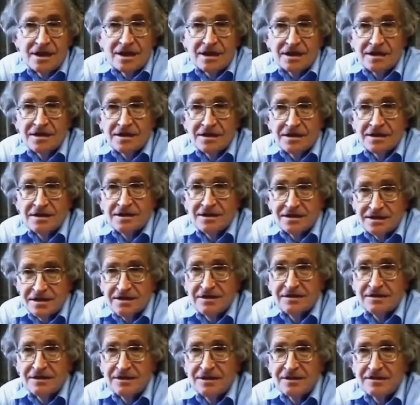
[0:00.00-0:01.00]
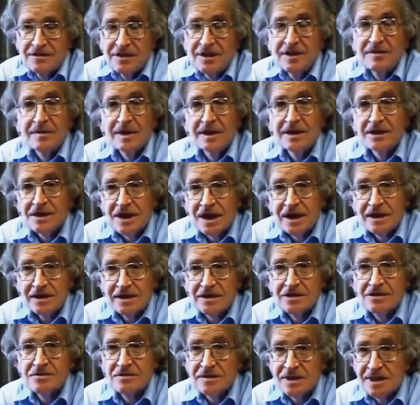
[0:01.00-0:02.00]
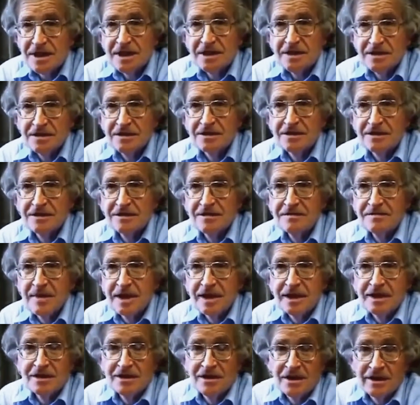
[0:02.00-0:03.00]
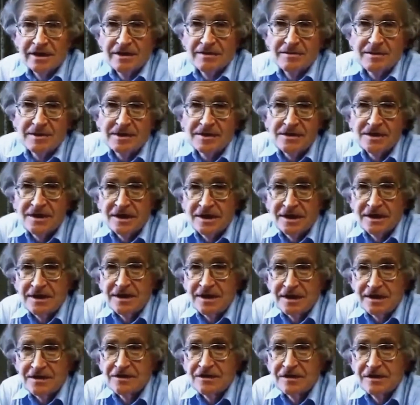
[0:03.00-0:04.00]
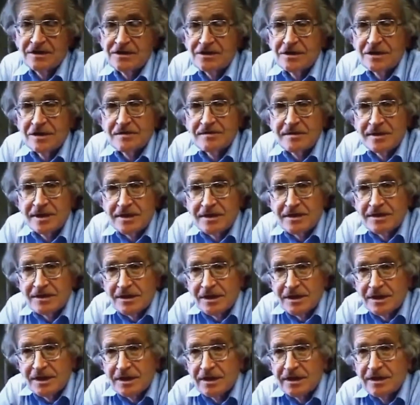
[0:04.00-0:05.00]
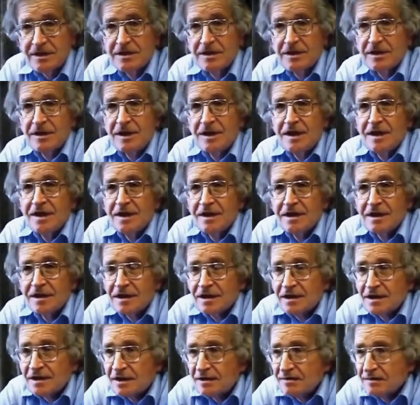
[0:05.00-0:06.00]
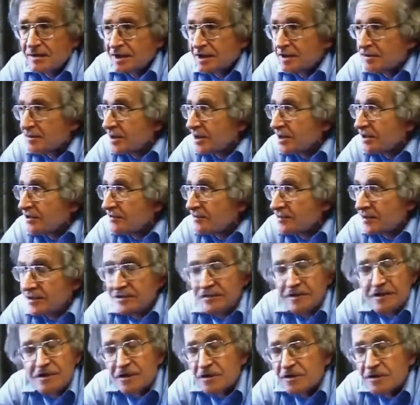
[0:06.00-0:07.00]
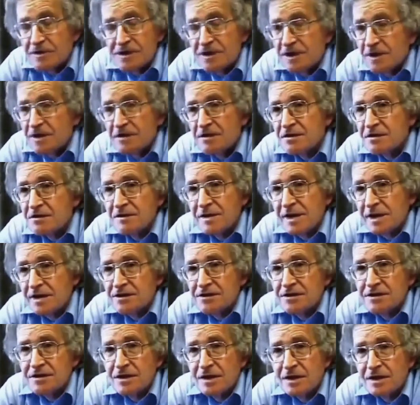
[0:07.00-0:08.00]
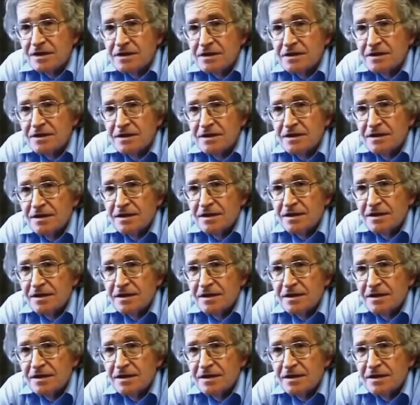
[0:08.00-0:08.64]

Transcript: this case, if anybody challenged me, I could make an argument saying that's legitimate authority. But the burden of proof is always on those who exercise it.